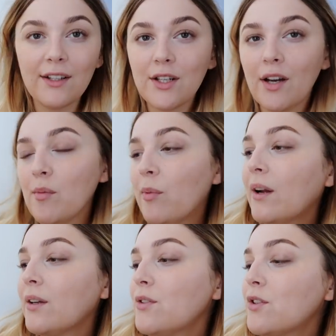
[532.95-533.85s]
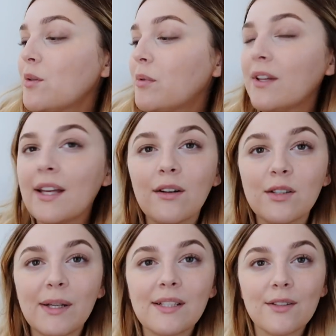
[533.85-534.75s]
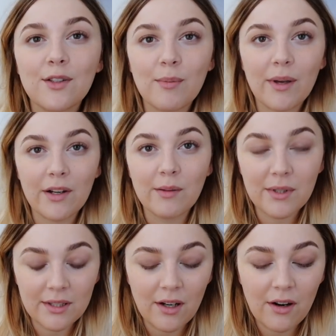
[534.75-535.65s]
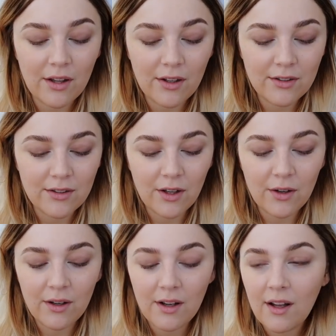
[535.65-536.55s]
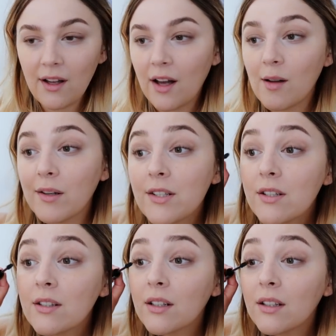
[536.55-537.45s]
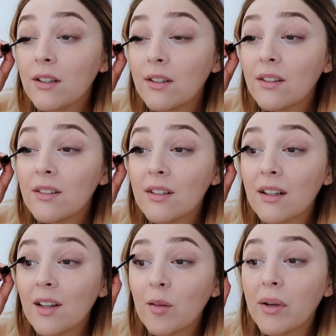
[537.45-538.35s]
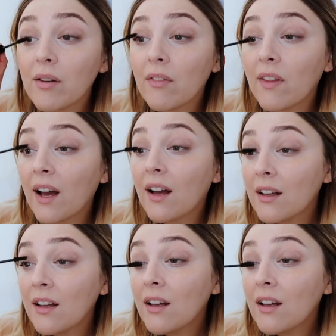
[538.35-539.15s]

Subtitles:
I do have a brand new tube of the It Cosmetics Superhero Mascara though, so I'm actually just gonna use a little bit of that